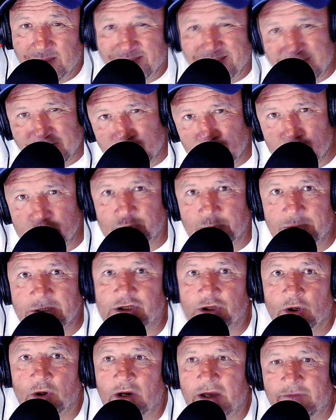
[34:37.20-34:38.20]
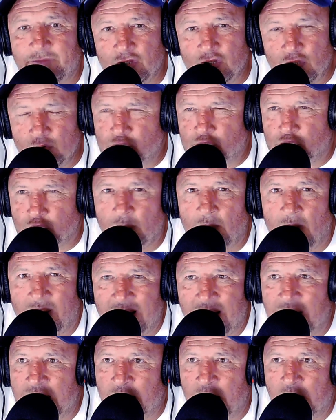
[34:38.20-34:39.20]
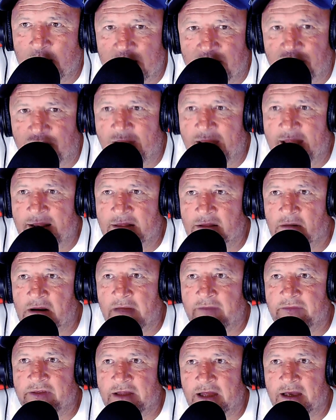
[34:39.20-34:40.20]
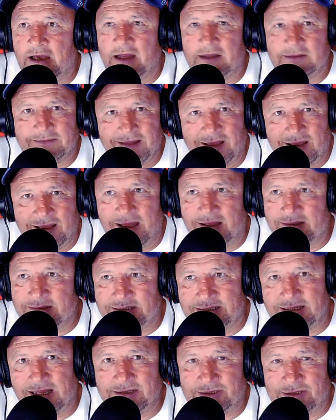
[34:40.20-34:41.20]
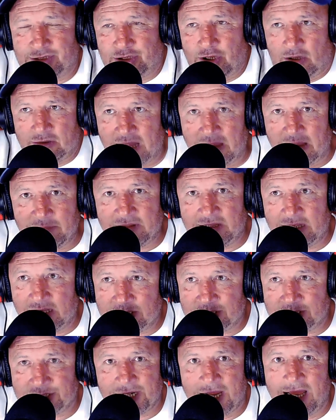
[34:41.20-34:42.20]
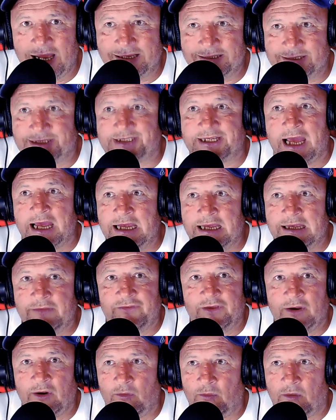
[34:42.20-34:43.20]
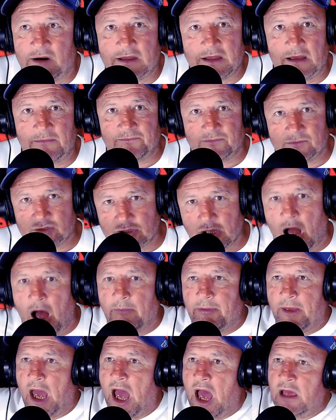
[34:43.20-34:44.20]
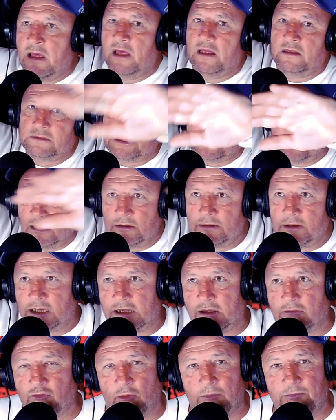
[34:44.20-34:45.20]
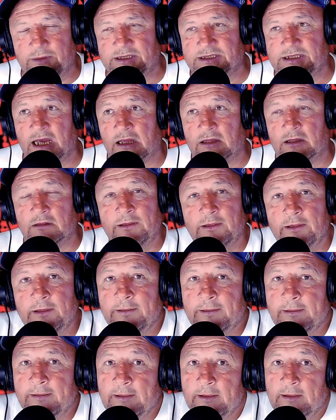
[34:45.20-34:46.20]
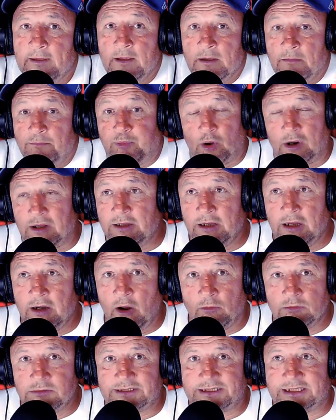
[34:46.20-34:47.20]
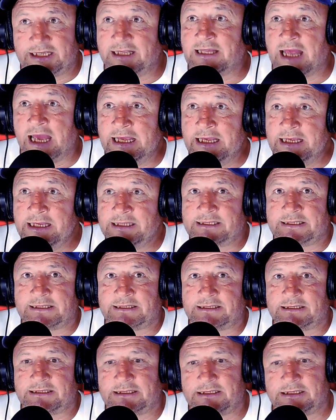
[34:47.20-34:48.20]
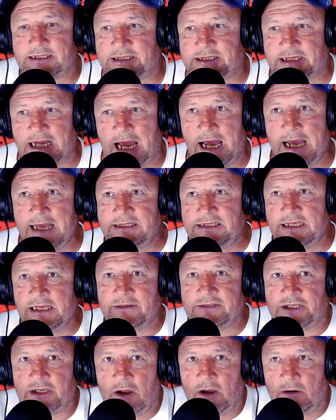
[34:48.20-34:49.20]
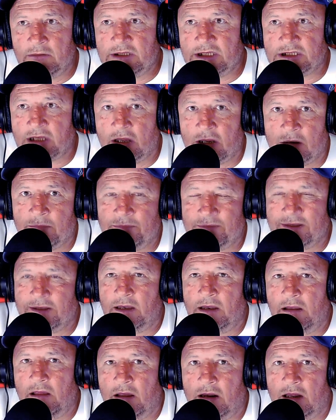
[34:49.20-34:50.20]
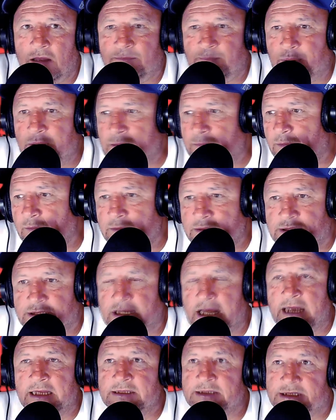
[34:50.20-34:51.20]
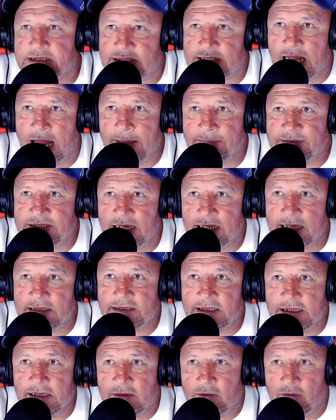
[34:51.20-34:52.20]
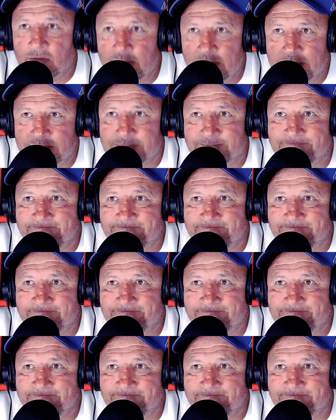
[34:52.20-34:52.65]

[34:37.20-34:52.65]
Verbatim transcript: if it was me, Joe, if I knew someone anyway, my friend or everything, I'd, I'd, I'd sod everything and try and save, you know, one of them. Stop it! Like a rugby yeah, tackle. But, you know, today's society, as you know, there's a lot of, a lot of people which get stabbed, aren't they? You know yeah, what I mean?